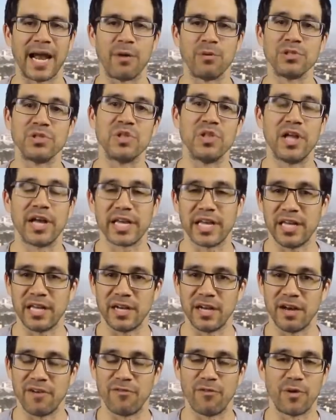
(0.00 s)
And I was lucky
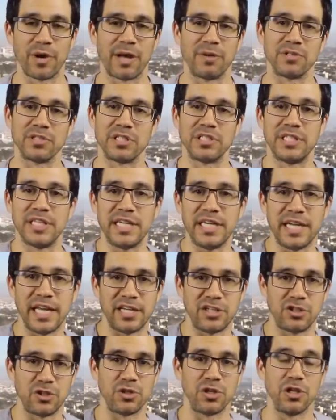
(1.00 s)
enough when I was a
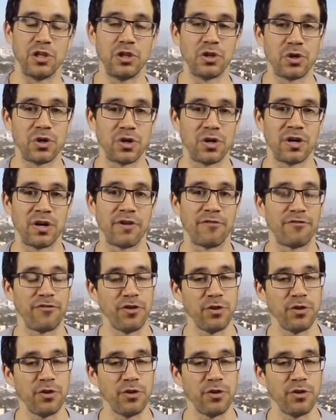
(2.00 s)
teenager to learn a